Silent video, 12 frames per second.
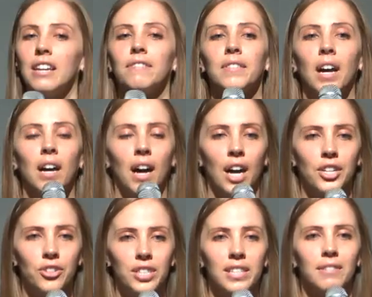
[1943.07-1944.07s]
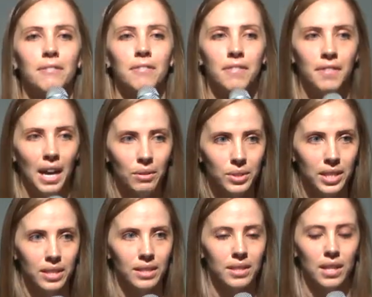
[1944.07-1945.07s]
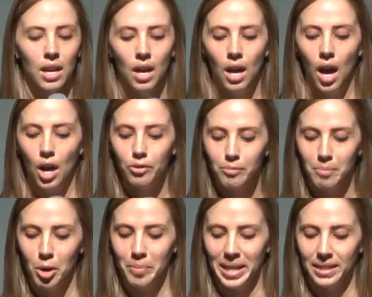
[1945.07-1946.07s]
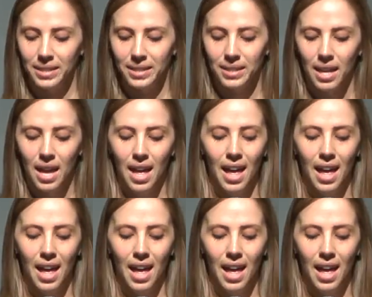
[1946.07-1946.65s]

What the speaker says: if not hundreds of thousands of moments.